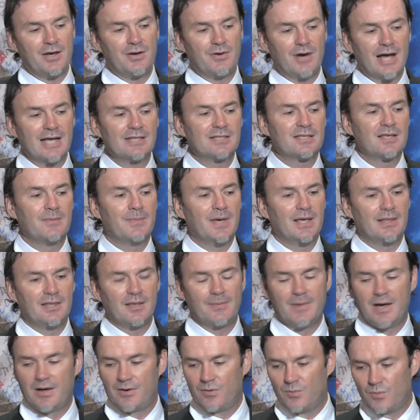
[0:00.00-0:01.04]
underestimate the
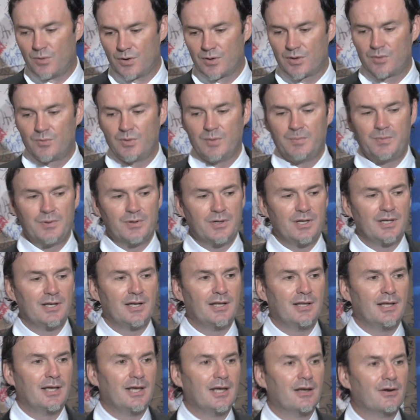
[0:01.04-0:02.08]
amount of work we put
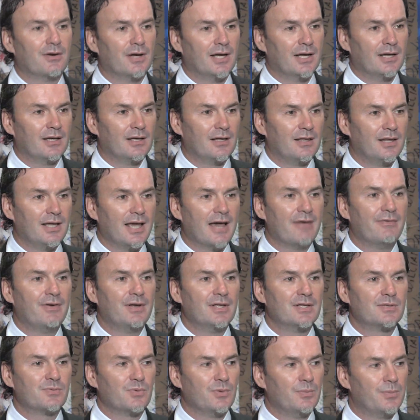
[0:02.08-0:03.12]
into the hearing, the
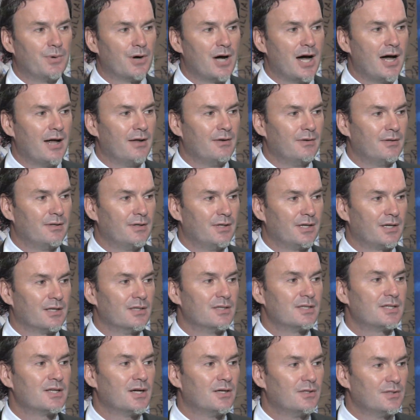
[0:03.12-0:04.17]
evidence we brought, the
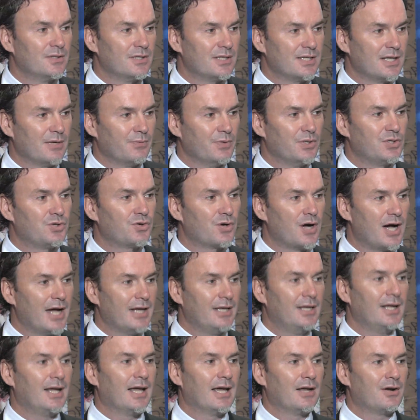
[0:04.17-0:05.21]
consultants that we
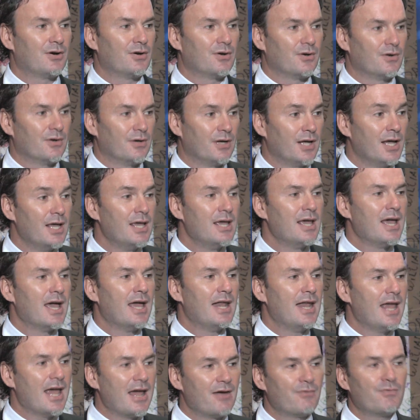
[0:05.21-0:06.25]
tried to get heard.
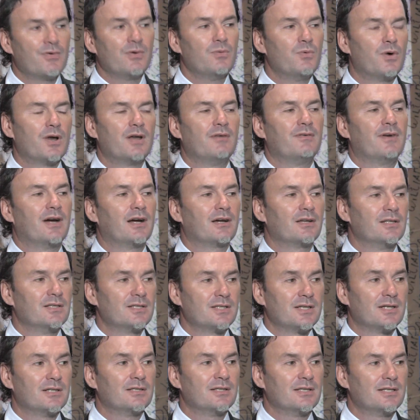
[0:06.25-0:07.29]
And every one of our
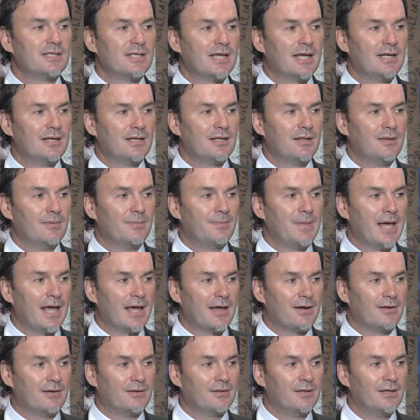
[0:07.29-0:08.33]
consultants said to the
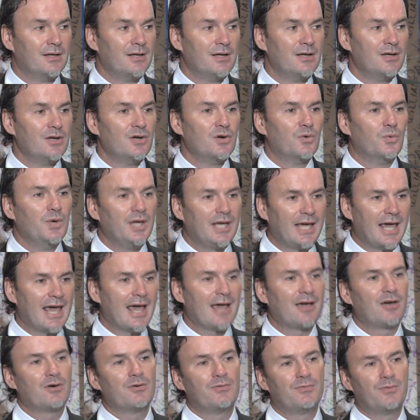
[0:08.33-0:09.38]
panel, we
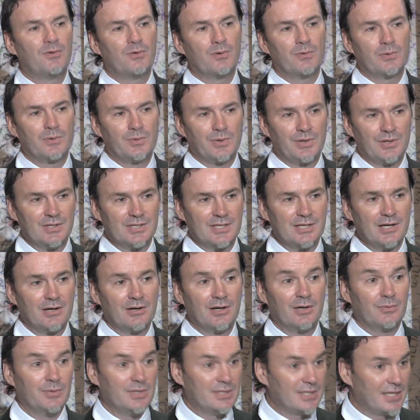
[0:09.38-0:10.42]
can't go forward with this
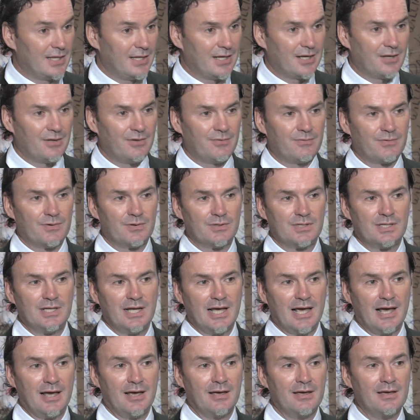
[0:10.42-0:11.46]
hearing. We said that on the first
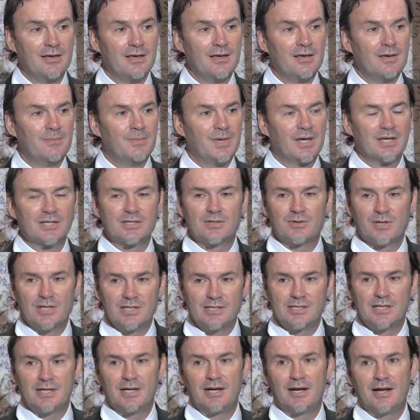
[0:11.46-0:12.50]
day, because there
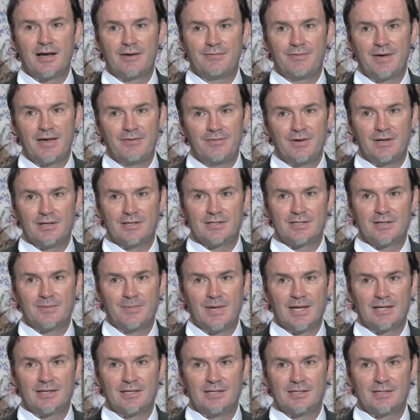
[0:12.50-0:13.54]
isn't enough evidence to
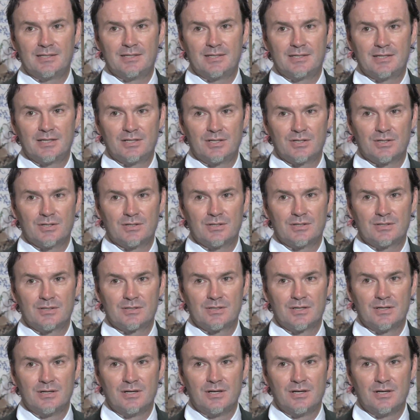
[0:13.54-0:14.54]
make these decisions.